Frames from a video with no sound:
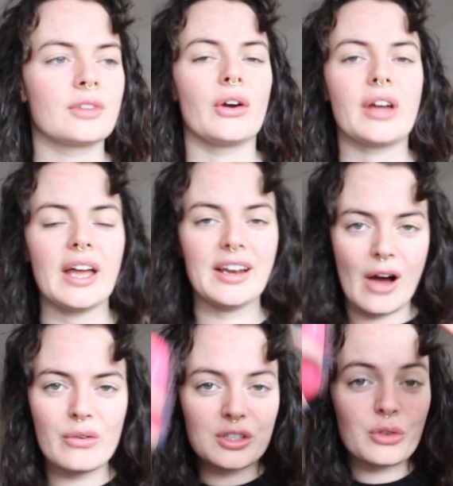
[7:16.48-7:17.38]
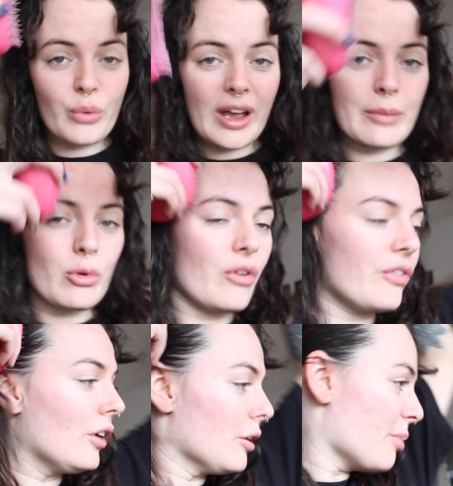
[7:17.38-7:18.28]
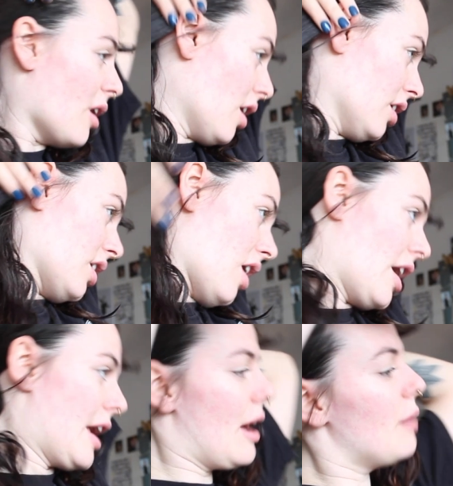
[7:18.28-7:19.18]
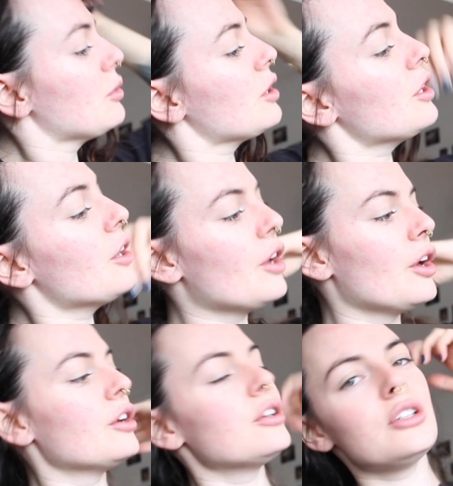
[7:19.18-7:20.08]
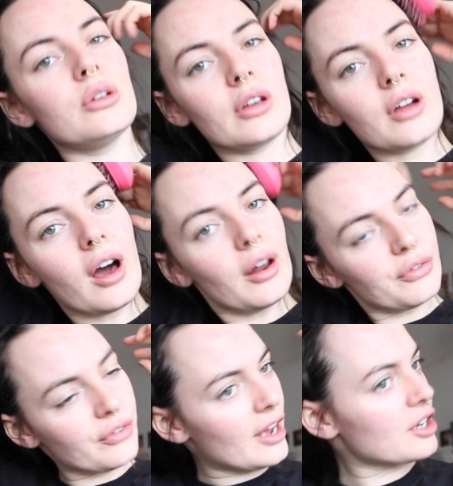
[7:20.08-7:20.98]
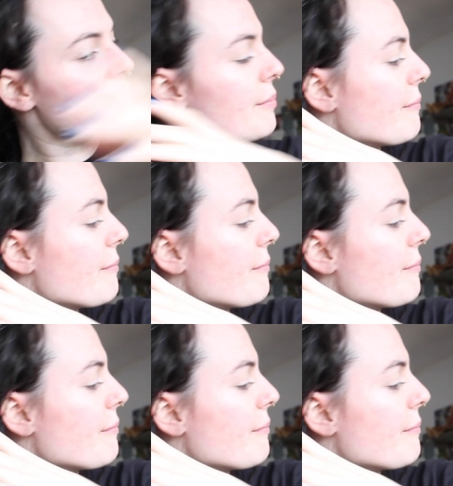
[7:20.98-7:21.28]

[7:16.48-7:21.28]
Okay, now onto the way more fun part. I am going to do the Colour Fresh